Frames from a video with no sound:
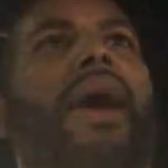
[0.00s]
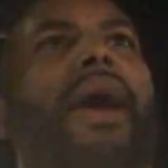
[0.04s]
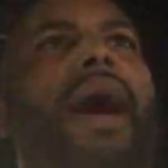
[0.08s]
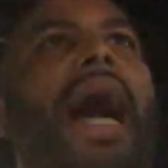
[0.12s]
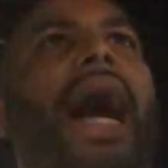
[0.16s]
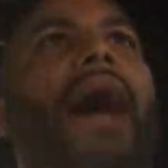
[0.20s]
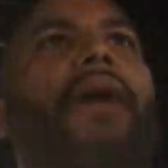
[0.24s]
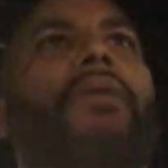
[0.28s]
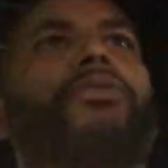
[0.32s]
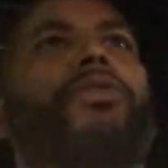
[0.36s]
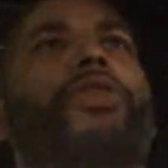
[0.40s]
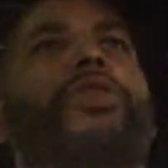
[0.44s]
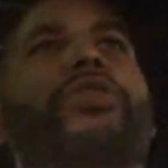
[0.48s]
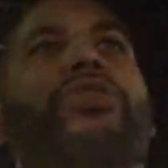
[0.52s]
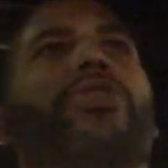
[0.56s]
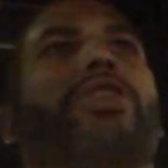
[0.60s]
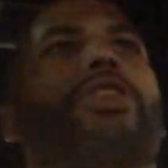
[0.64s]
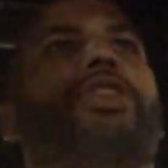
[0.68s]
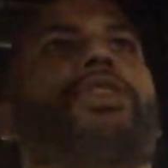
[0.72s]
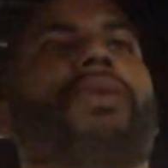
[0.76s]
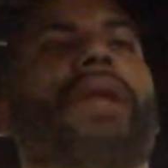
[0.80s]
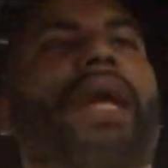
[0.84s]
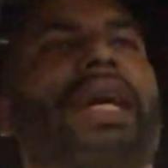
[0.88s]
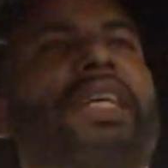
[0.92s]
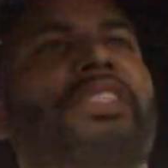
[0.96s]
I used to
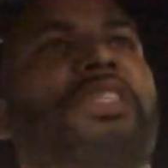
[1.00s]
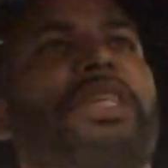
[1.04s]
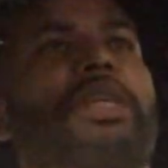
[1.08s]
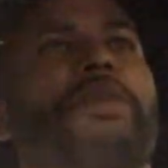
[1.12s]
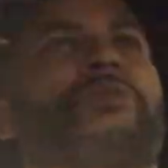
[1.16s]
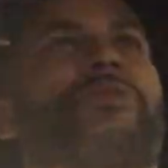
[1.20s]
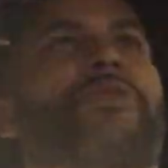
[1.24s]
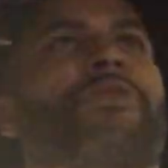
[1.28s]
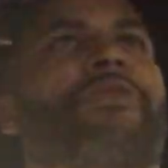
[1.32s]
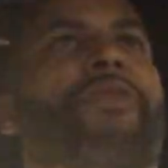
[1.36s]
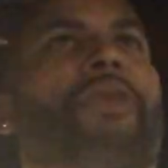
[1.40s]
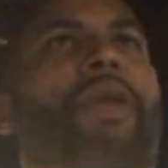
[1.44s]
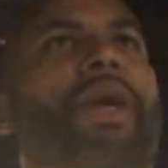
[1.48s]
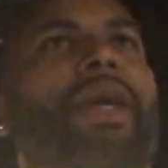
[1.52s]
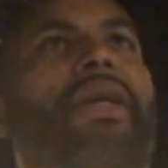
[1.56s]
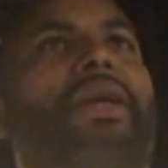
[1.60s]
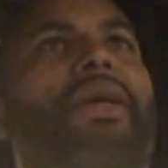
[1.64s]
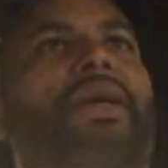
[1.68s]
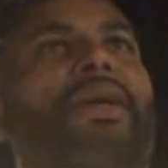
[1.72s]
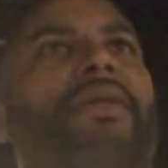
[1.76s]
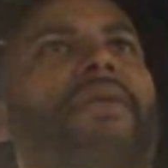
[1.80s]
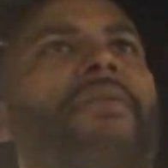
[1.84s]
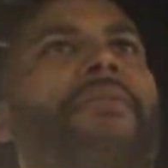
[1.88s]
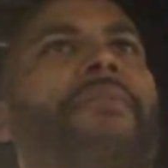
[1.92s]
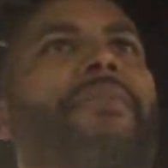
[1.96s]
do that shit for free
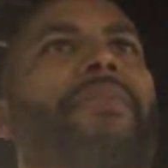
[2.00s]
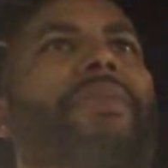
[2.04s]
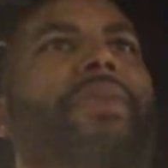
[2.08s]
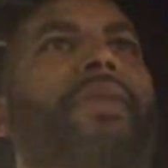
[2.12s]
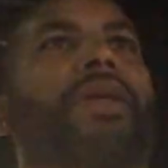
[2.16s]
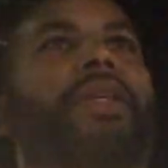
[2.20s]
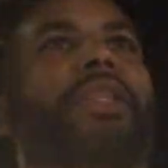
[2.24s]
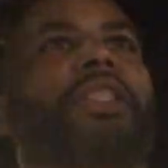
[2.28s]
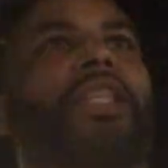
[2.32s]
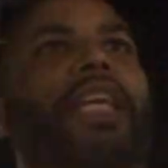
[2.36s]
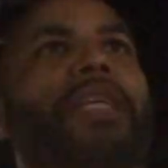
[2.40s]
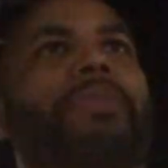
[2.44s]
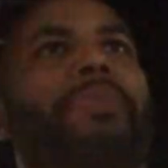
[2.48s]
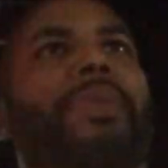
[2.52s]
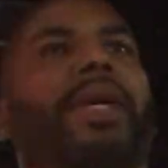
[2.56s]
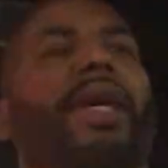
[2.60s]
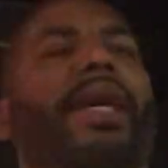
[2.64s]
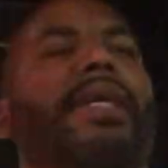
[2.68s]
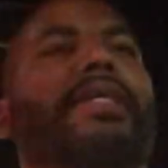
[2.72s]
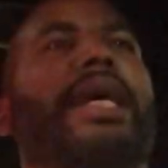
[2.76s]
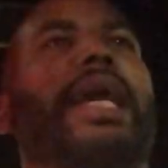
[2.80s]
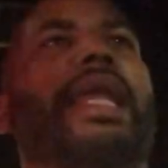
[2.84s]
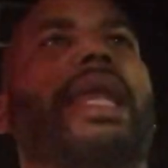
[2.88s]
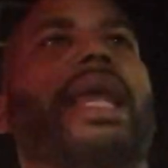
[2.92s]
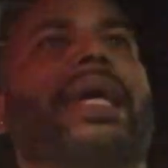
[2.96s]
just
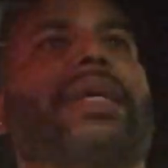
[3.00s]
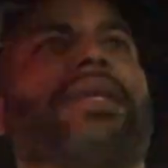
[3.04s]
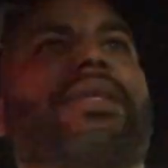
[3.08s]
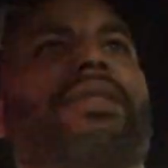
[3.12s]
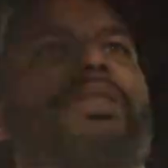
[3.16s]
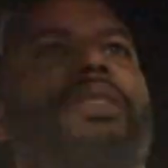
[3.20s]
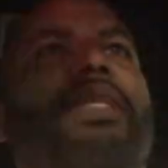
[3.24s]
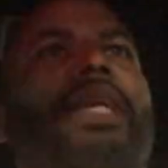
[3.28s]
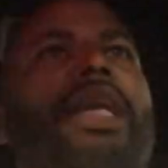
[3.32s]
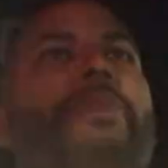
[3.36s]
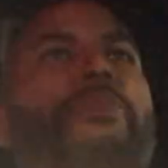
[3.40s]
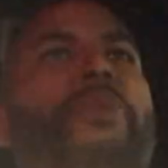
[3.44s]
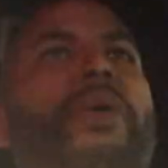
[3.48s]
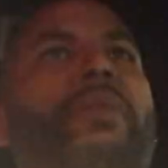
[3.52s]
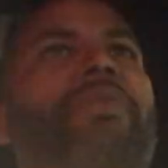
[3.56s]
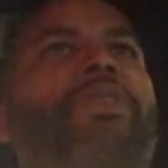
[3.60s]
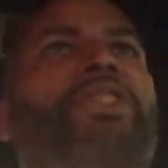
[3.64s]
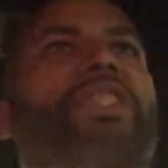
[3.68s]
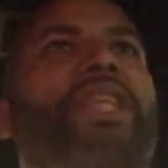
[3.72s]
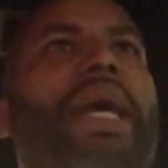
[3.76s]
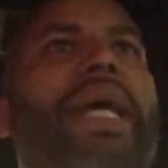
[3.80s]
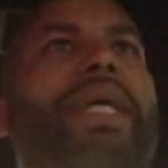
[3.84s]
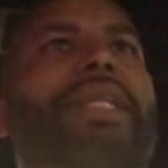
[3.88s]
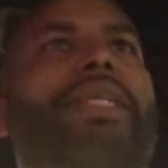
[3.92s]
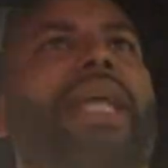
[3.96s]
because I liked to see people
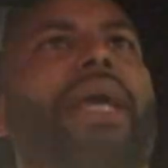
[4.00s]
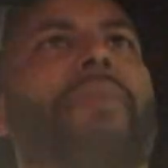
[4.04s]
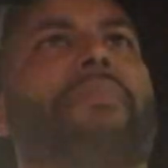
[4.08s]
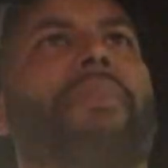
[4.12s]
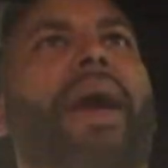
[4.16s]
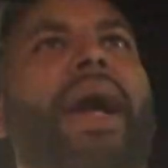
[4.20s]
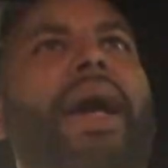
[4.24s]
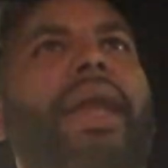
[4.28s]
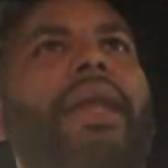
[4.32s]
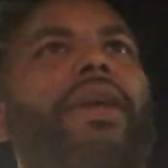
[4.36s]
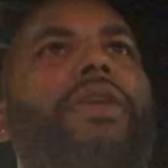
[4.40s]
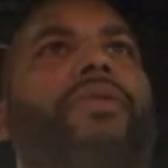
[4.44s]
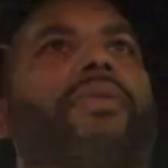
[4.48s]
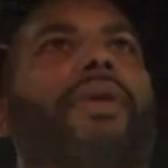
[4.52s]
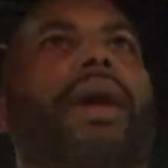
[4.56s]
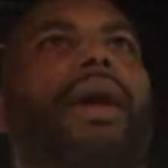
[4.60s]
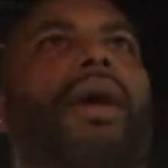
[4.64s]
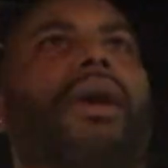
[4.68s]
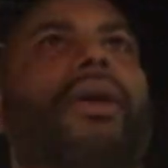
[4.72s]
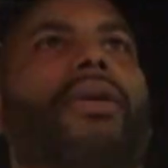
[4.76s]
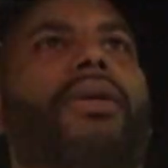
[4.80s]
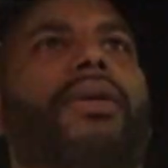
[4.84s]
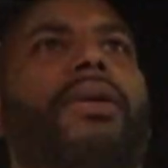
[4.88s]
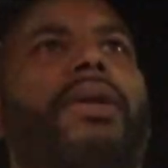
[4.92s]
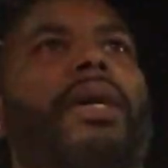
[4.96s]
change their body
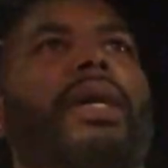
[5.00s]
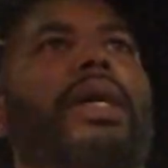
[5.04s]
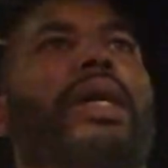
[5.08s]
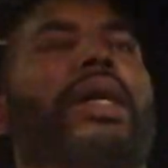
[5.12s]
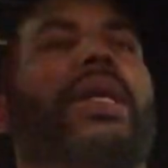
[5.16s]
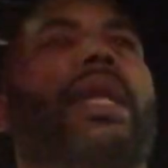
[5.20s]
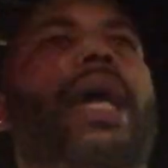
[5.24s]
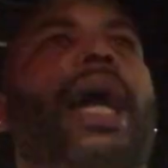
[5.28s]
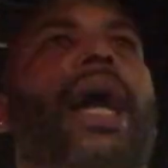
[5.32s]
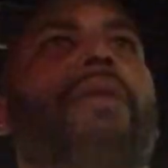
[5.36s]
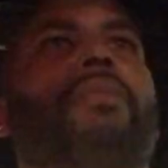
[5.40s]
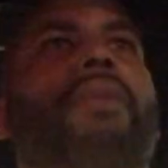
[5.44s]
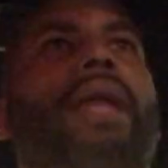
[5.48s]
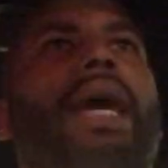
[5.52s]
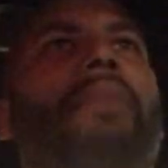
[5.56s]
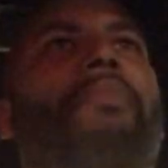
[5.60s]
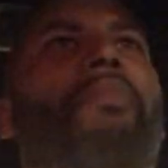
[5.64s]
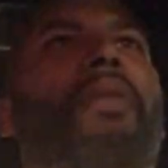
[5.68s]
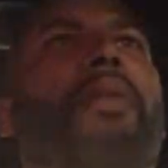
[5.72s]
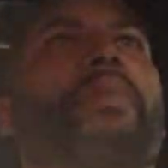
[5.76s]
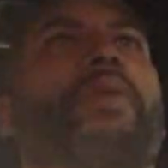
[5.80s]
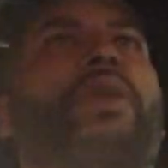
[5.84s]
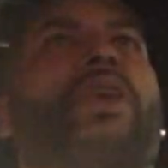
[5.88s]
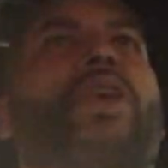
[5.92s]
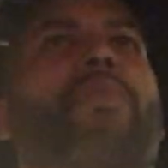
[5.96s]
around. Now I'm like,
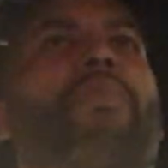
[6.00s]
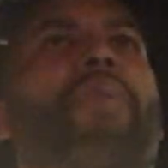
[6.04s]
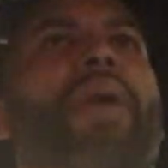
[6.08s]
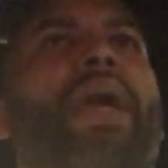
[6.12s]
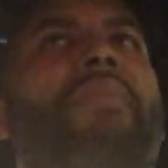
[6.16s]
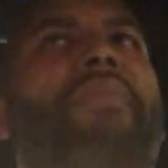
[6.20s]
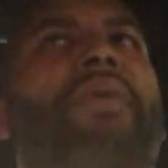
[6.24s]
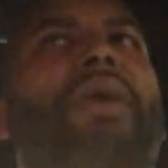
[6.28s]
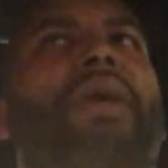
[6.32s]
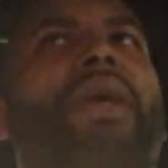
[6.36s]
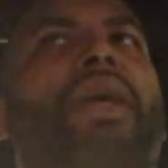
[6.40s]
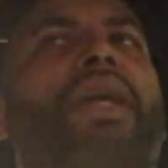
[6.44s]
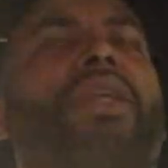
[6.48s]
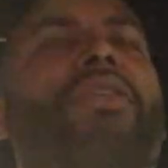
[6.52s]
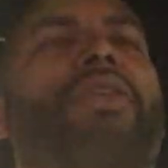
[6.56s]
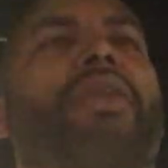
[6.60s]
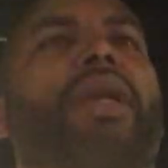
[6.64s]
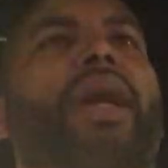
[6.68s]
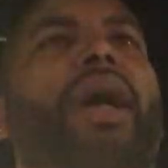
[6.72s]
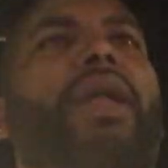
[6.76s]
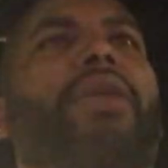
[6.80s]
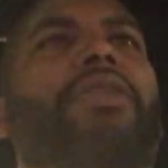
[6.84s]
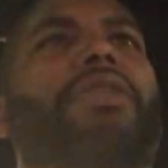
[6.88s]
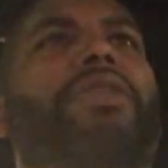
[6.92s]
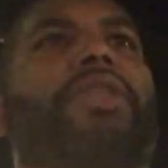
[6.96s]
people gonna pay me
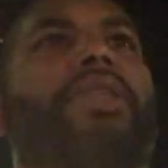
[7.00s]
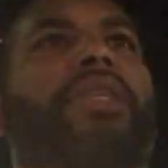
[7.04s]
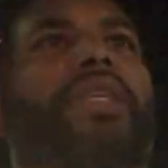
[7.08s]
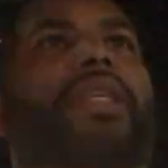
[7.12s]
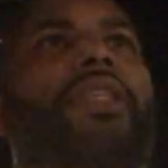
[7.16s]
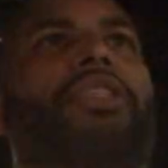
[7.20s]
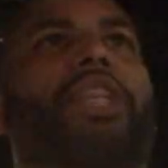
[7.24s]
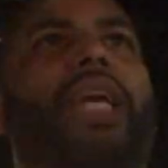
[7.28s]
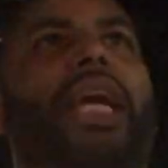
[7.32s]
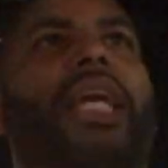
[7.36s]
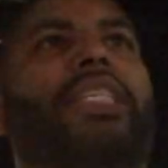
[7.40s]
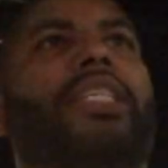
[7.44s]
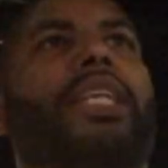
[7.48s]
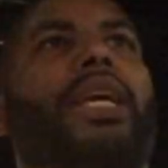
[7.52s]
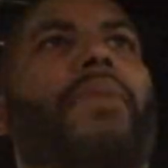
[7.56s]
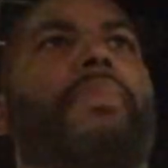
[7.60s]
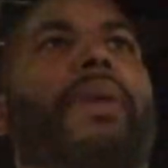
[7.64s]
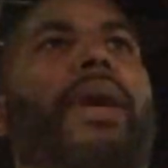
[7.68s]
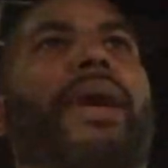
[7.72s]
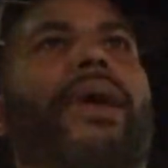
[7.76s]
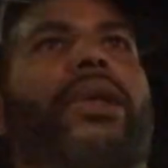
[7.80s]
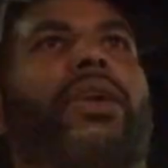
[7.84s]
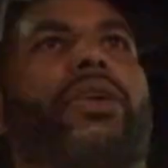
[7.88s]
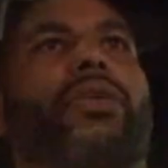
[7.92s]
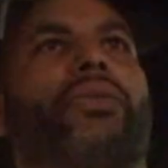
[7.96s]
$100 to change their
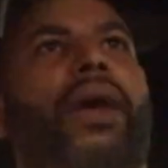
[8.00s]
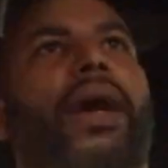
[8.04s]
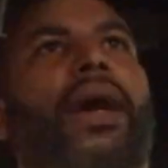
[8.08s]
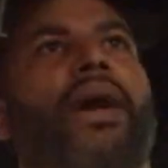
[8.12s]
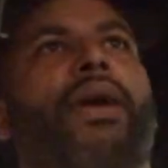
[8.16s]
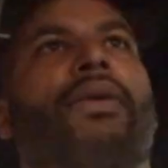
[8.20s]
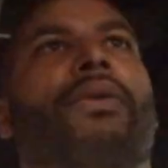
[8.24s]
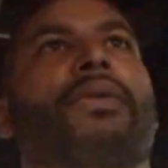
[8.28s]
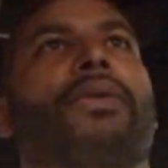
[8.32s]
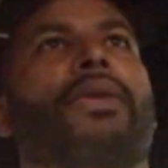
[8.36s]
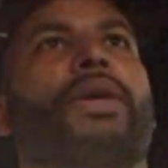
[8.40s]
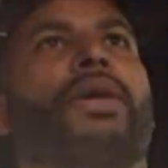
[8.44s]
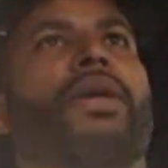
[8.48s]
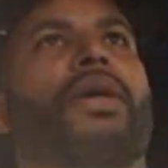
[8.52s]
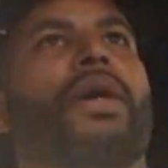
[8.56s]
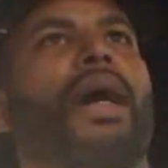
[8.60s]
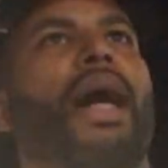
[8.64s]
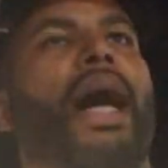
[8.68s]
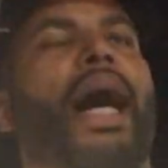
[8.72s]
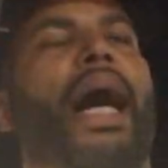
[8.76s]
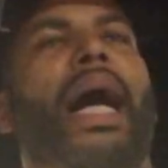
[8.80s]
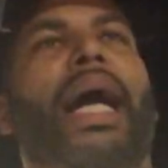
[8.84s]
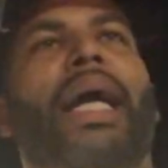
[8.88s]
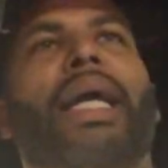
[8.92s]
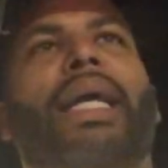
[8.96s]
body around.
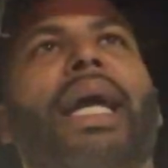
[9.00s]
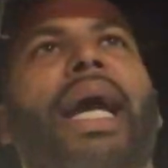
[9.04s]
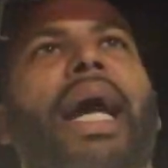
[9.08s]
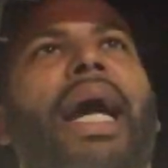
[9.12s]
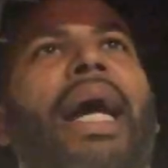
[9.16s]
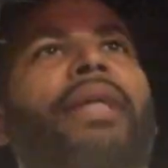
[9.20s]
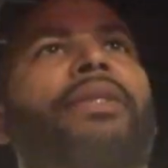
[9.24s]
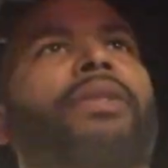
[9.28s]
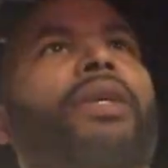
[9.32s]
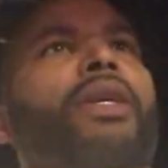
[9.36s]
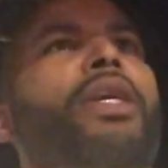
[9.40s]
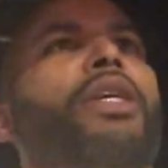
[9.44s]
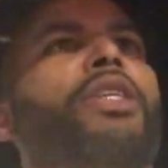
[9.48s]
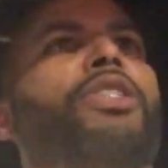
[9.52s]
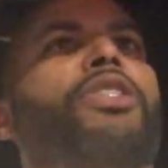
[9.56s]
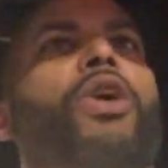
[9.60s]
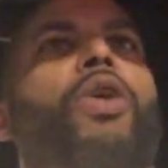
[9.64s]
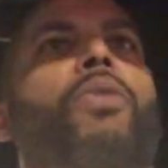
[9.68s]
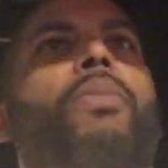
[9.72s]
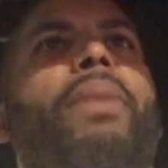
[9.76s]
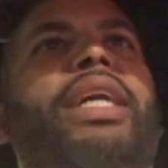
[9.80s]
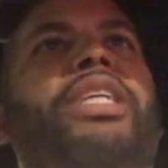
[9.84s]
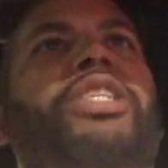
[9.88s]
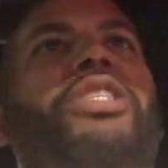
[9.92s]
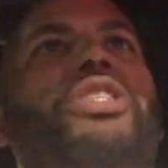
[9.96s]
All right, guys?
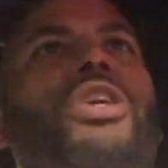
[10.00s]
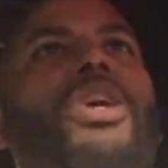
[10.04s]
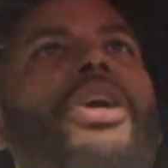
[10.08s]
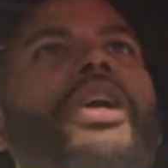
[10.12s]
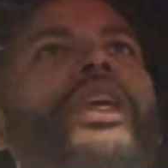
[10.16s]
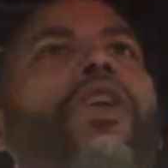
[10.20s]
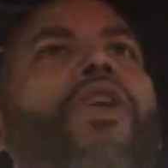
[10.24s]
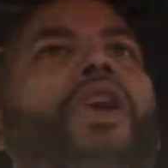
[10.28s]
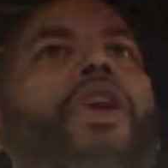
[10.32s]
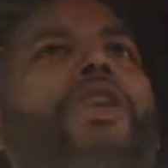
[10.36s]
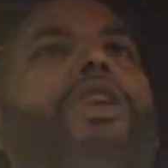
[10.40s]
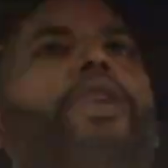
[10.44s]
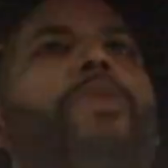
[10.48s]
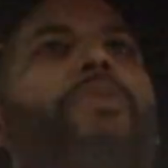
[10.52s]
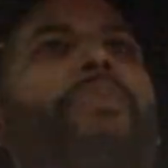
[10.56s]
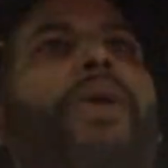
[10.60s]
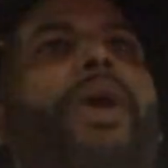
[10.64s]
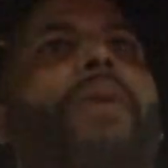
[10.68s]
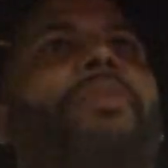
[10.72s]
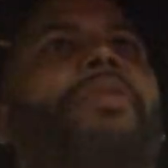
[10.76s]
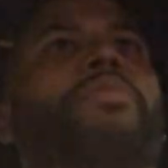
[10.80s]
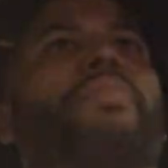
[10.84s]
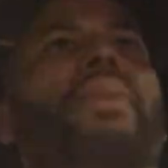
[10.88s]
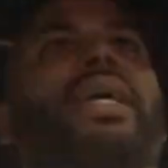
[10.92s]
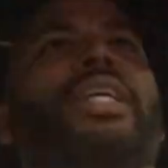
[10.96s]
So make sure you're on your purpose.